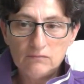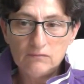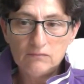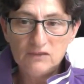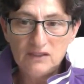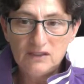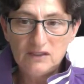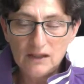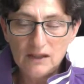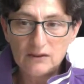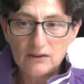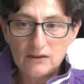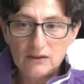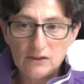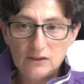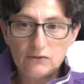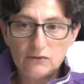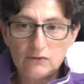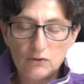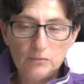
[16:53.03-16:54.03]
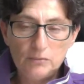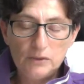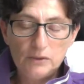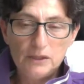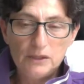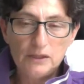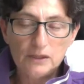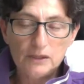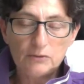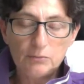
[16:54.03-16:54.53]
death did for
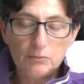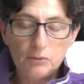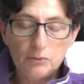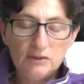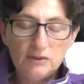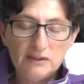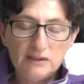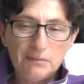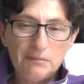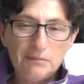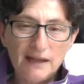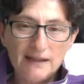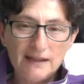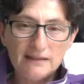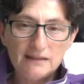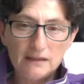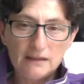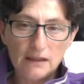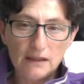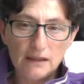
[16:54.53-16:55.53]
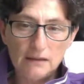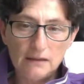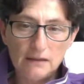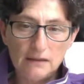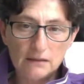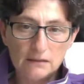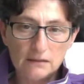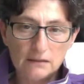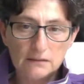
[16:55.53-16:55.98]
me, it pulled a Bandaid.